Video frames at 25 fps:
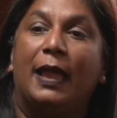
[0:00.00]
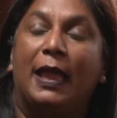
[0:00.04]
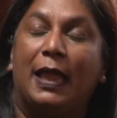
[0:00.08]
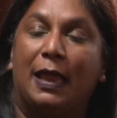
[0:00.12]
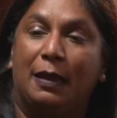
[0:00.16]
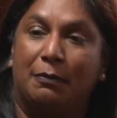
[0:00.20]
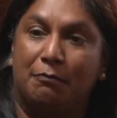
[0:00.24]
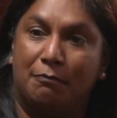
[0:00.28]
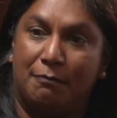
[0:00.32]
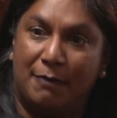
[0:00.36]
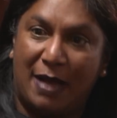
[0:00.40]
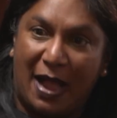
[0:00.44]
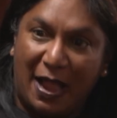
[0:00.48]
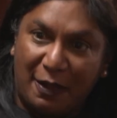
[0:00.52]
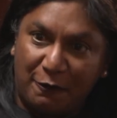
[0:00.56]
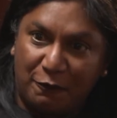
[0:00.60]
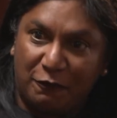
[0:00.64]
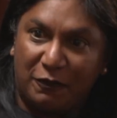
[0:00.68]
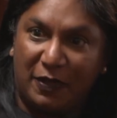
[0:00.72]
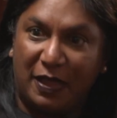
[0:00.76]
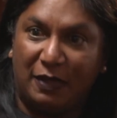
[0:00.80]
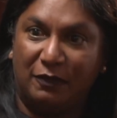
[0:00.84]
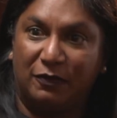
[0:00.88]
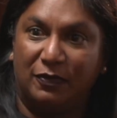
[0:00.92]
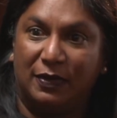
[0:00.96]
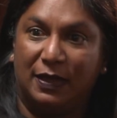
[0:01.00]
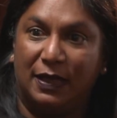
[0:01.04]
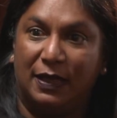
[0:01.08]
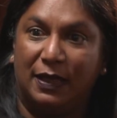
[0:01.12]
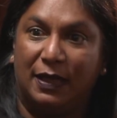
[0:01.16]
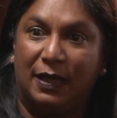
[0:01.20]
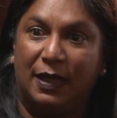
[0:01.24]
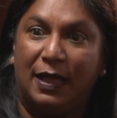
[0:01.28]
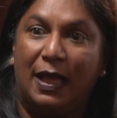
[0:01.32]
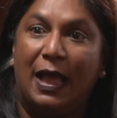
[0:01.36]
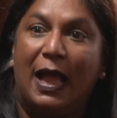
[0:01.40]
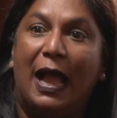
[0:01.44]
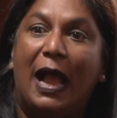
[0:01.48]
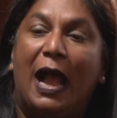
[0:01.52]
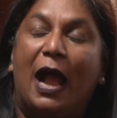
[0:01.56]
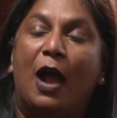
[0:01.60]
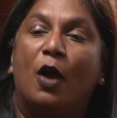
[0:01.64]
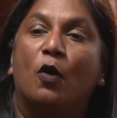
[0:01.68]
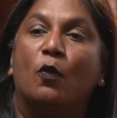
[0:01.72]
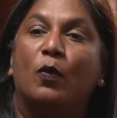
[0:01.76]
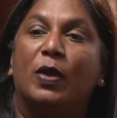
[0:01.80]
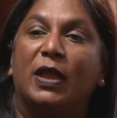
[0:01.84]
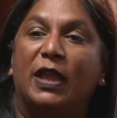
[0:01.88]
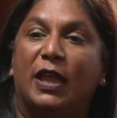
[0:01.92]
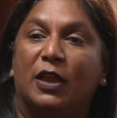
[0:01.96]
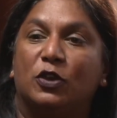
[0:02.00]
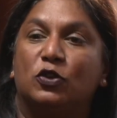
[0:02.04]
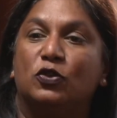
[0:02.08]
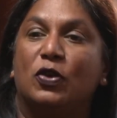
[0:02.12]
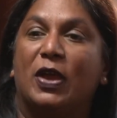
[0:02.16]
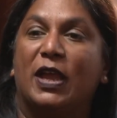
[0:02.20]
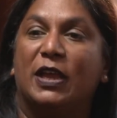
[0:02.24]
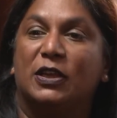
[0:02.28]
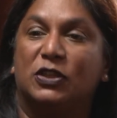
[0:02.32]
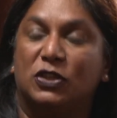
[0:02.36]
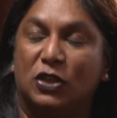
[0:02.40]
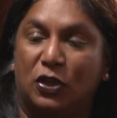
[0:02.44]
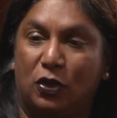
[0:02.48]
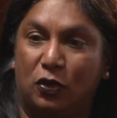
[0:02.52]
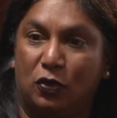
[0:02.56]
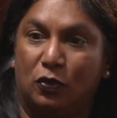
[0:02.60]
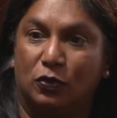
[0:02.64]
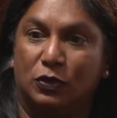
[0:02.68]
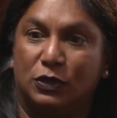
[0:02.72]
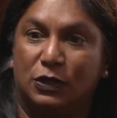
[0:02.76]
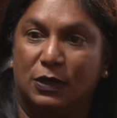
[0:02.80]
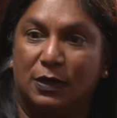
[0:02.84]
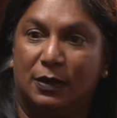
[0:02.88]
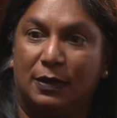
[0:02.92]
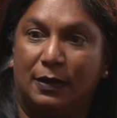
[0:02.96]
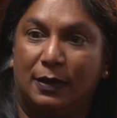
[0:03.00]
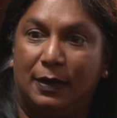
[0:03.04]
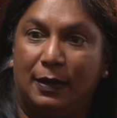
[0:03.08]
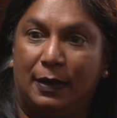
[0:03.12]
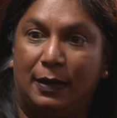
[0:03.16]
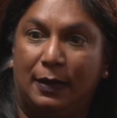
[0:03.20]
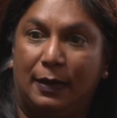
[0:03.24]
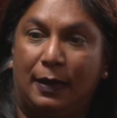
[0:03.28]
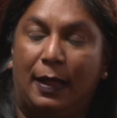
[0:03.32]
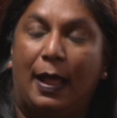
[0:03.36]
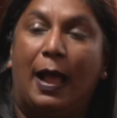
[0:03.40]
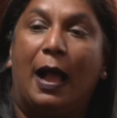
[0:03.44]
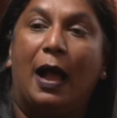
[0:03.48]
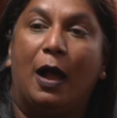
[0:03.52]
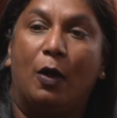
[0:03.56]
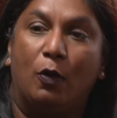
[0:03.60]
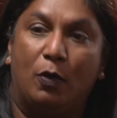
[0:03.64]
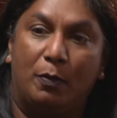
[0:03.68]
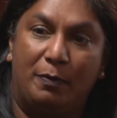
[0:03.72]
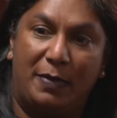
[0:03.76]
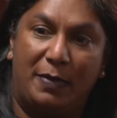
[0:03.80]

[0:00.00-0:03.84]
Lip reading: in my favor how we get to execute our